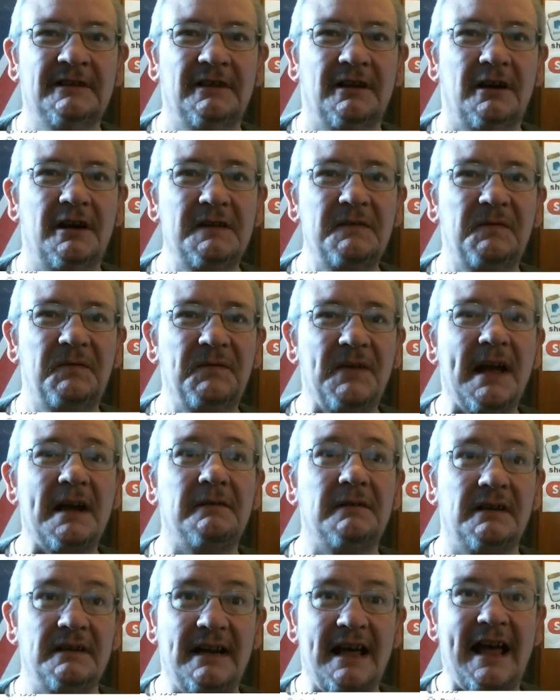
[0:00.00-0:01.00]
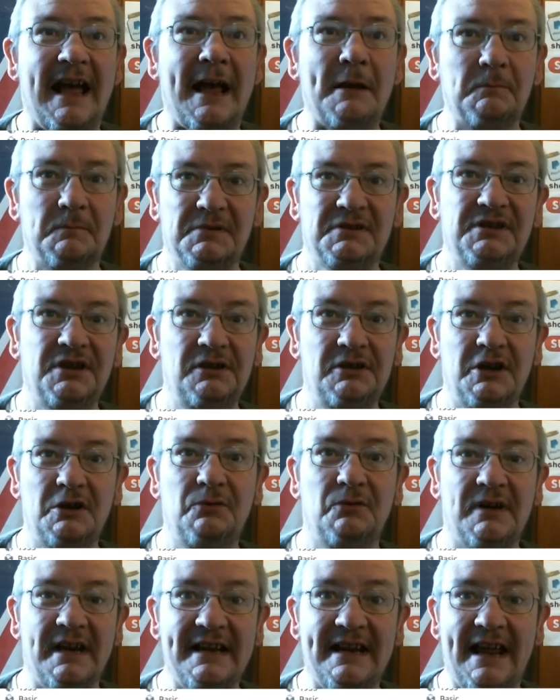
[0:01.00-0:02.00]
I found an
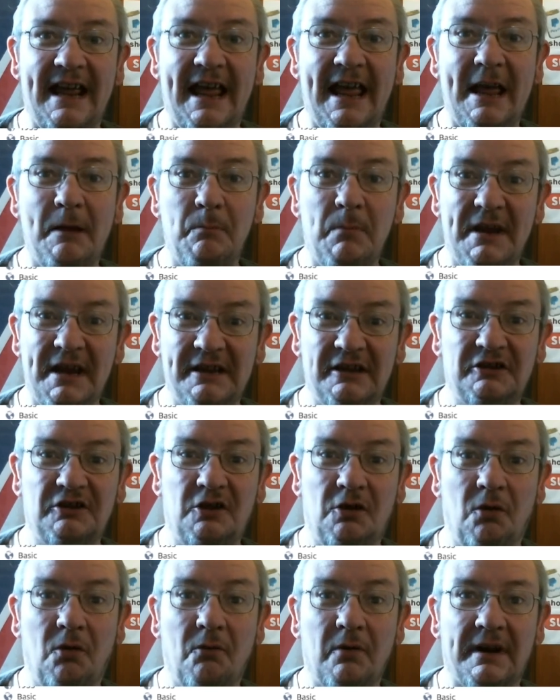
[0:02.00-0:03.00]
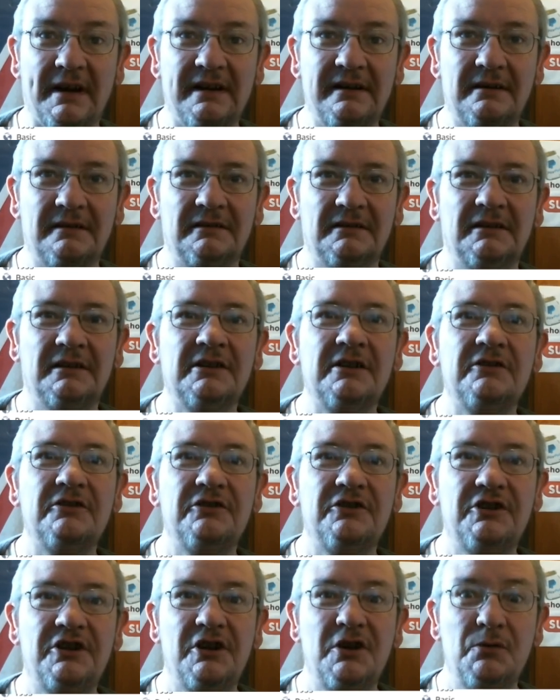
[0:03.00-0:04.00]
absolutely epic coin
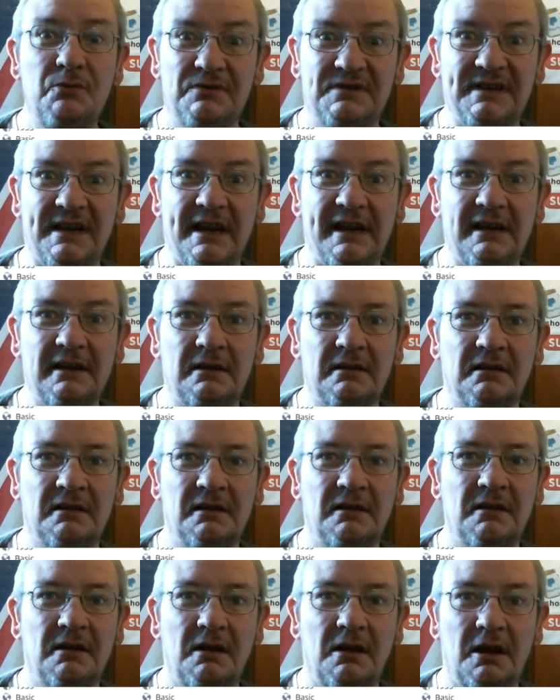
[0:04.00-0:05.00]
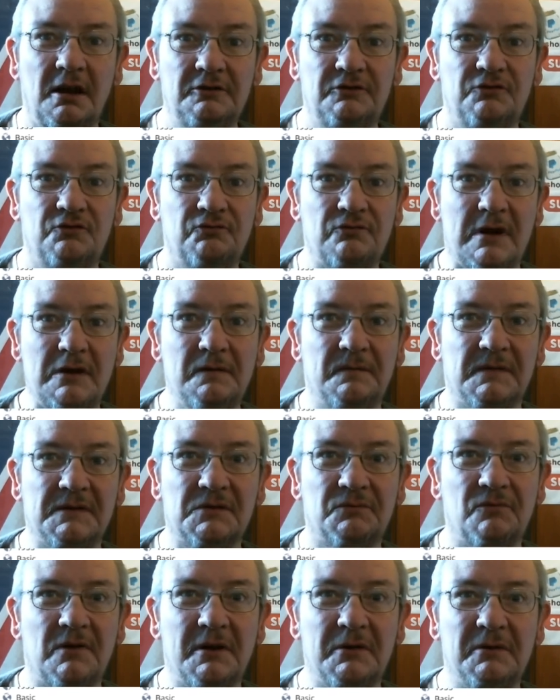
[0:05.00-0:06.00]
using a
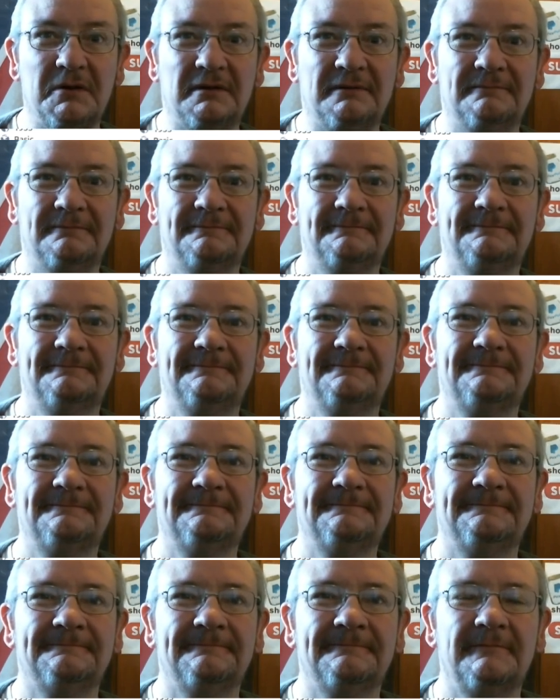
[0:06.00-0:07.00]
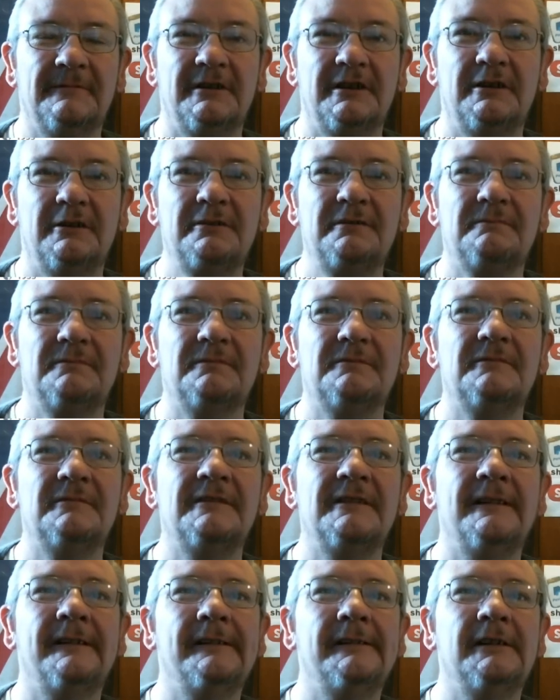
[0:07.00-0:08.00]
drovers road. You know,
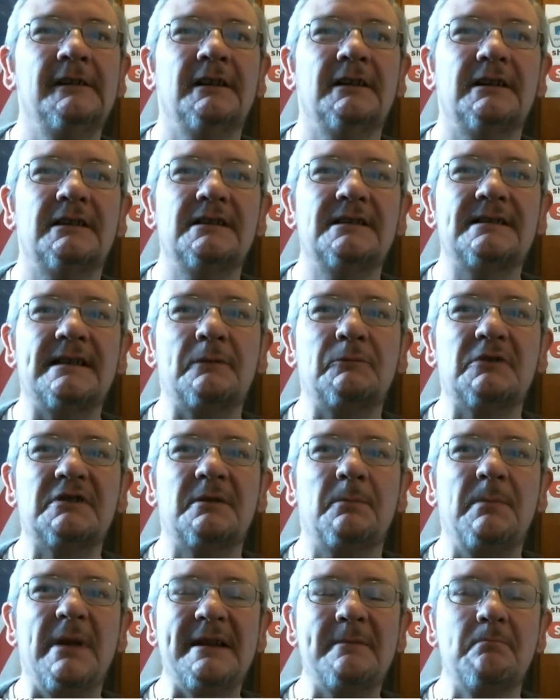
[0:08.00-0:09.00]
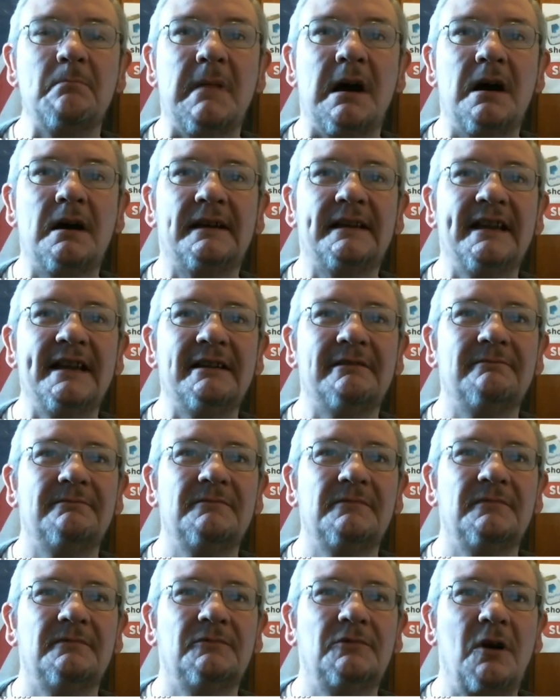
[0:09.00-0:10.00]
because there was a big market
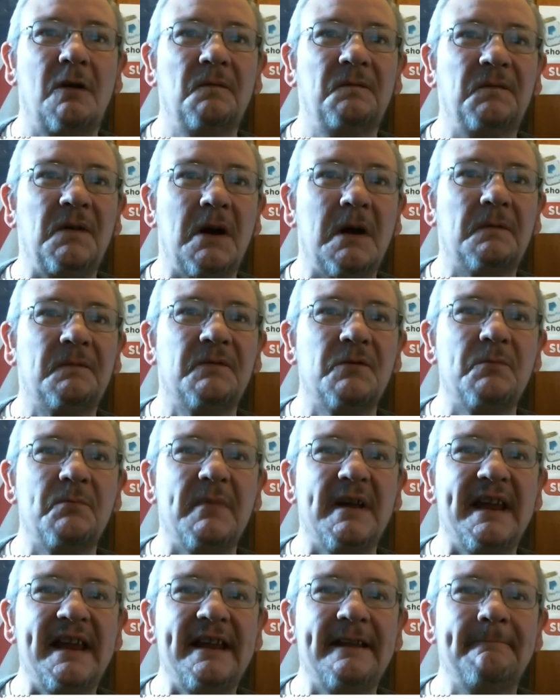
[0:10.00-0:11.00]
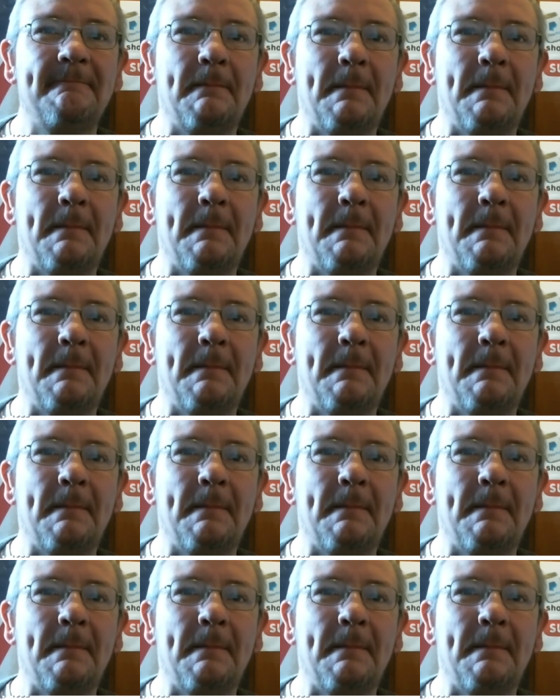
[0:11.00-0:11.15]
not far from me,